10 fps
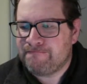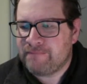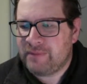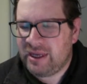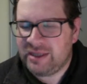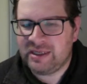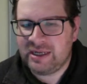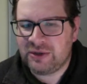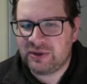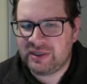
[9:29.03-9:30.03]
it's an
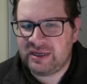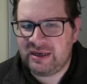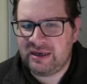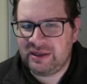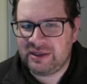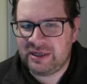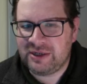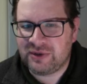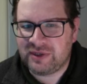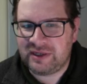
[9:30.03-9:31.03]

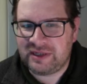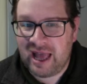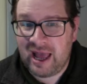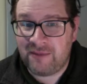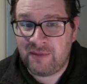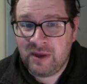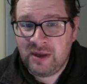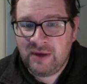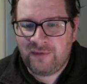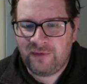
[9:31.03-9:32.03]
interesting time
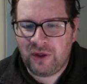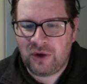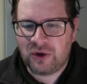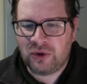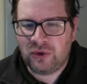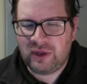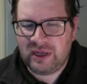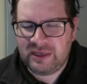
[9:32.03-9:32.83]
for Logan Cooley.